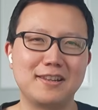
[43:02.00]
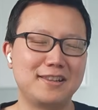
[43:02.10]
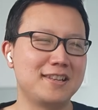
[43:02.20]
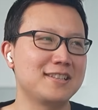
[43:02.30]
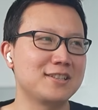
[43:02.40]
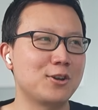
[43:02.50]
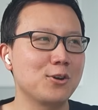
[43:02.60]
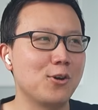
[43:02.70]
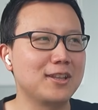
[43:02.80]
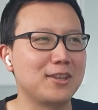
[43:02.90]
Let's all
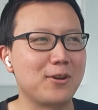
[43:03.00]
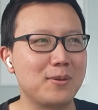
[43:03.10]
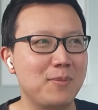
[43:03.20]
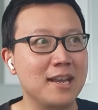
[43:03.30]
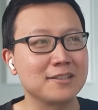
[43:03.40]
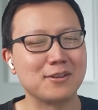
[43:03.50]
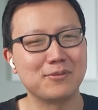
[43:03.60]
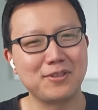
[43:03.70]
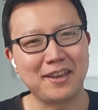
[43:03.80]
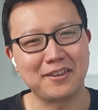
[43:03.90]
go out there and make
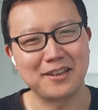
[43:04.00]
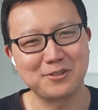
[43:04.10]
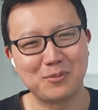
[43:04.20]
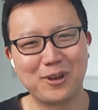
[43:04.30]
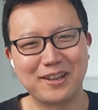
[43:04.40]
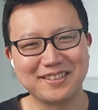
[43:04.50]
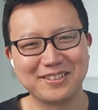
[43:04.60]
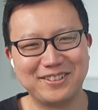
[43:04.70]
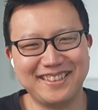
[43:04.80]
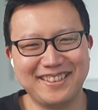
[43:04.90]
stuff. Thanks to your product. So
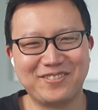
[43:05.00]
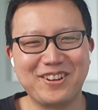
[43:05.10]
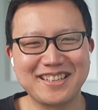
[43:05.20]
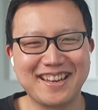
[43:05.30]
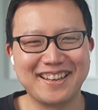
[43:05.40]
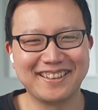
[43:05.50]
very exciting.